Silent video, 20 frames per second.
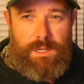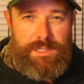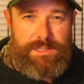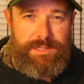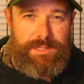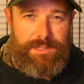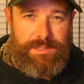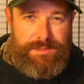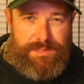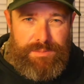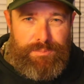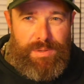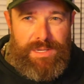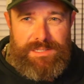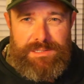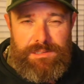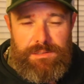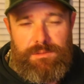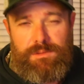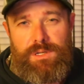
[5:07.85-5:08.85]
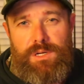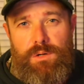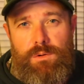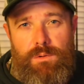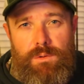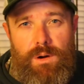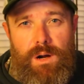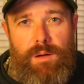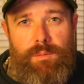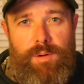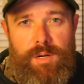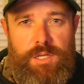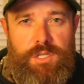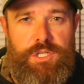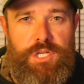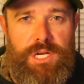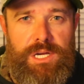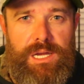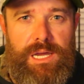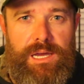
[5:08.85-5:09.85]
It's basically a grub on a
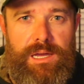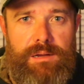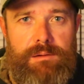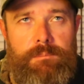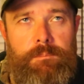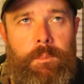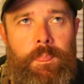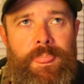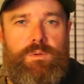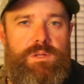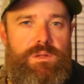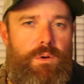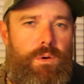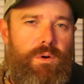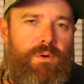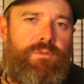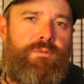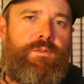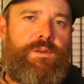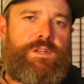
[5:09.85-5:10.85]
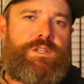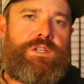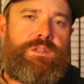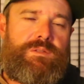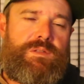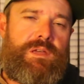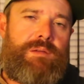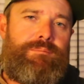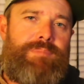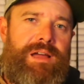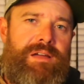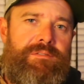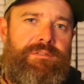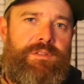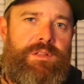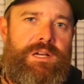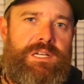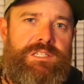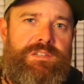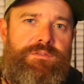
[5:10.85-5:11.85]
jig head. With the whole fishing thing, my
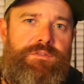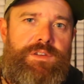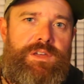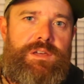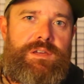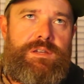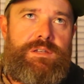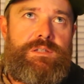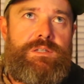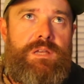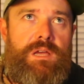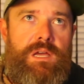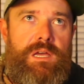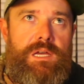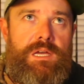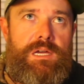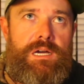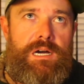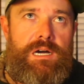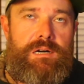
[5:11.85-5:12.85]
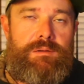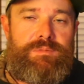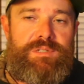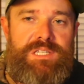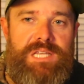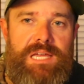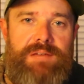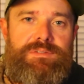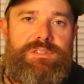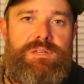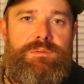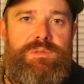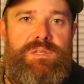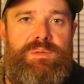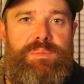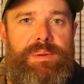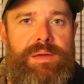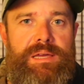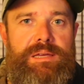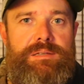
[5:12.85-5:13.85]
philosophy is save some
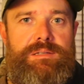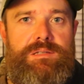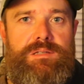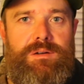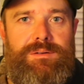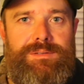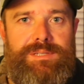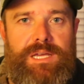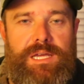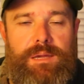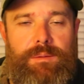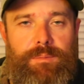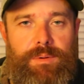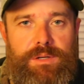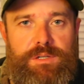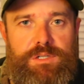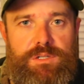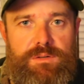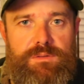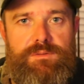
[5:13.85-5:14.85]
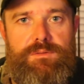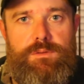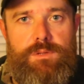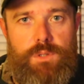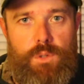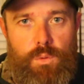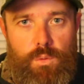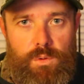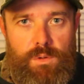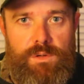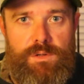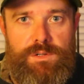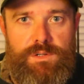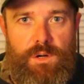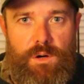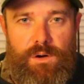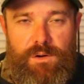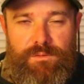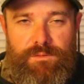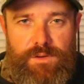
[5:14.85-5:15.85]
space. Don't take a bunch of lures,
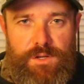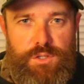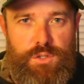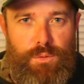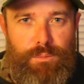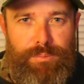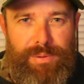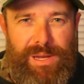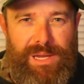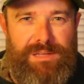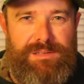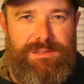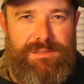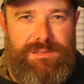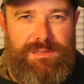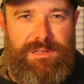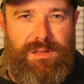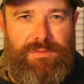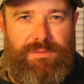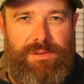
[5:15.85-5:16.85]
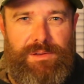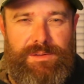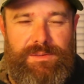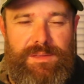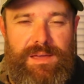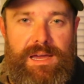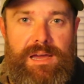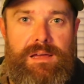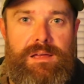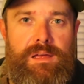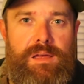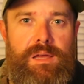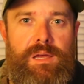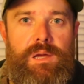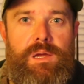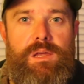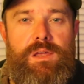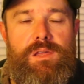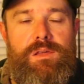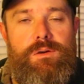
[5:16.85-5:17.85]
artificial baits, and stuff like that.
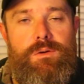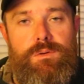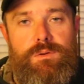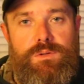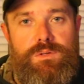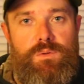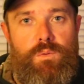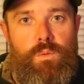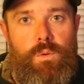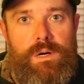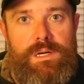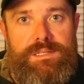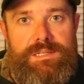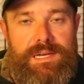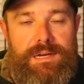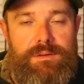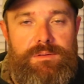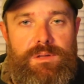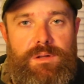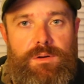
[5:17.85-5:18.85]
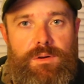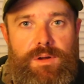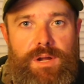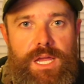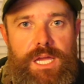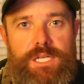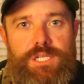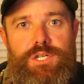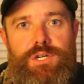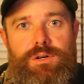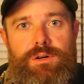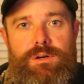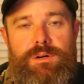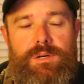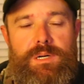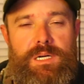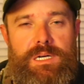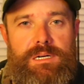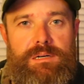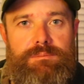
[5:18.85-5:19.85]
Use what's out there in
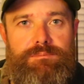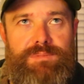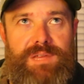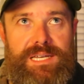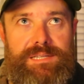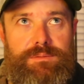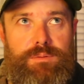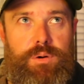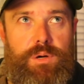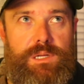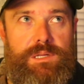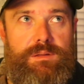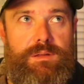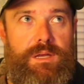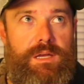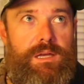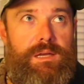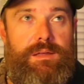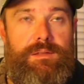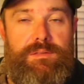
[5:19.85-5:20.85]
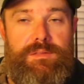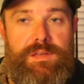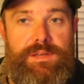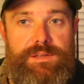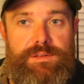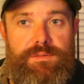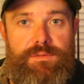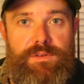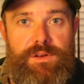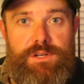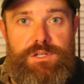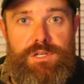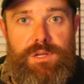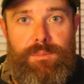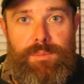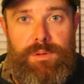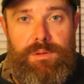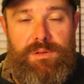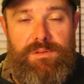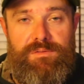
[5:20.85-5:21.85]
nature. That's what these fish
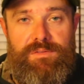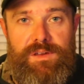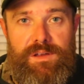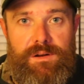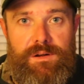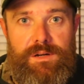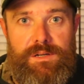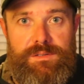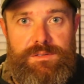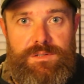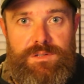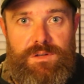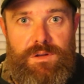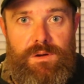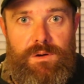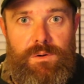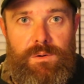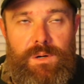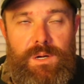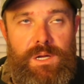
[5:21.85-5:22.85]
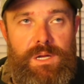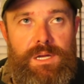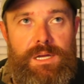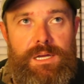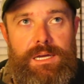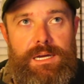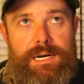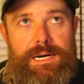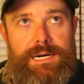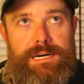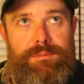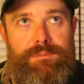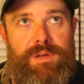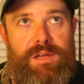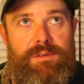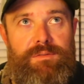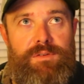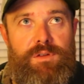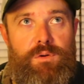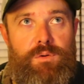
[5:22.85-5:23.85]
typically feed on. So
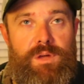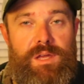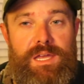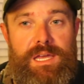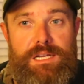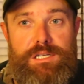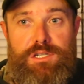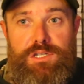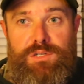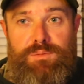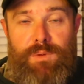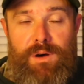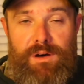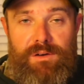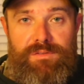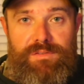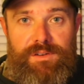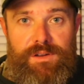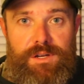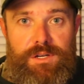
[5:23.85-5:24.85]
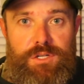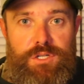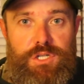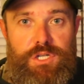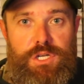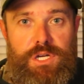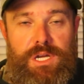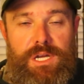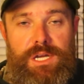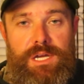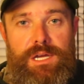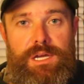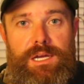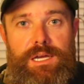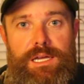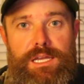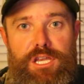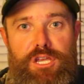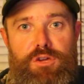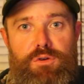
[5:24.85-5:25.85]
if you can catch a small fish,
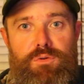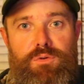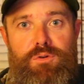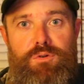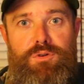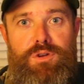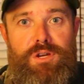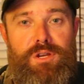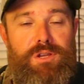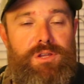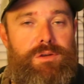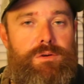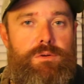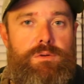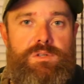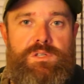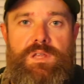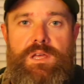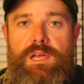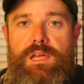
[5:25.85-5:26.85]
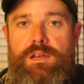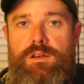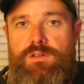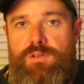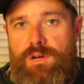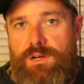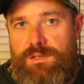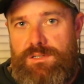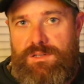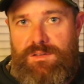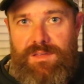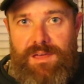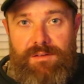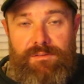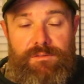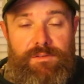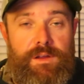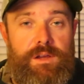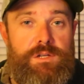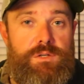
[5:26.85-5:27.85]
you could use the entrails of
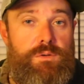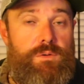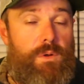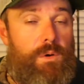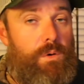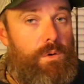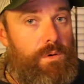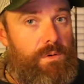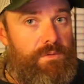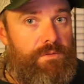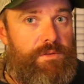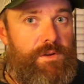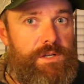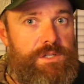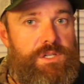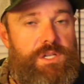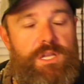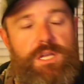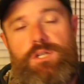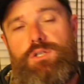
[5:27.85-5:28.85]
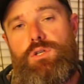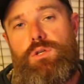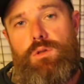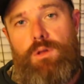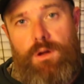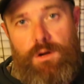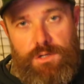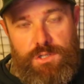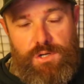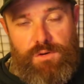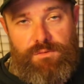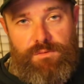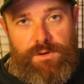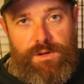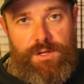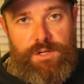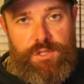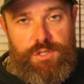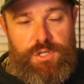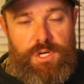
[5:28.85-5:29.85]
that fish or the whole fish to catch a larger
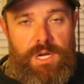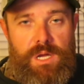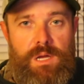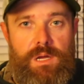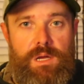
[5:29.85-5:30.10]
fish.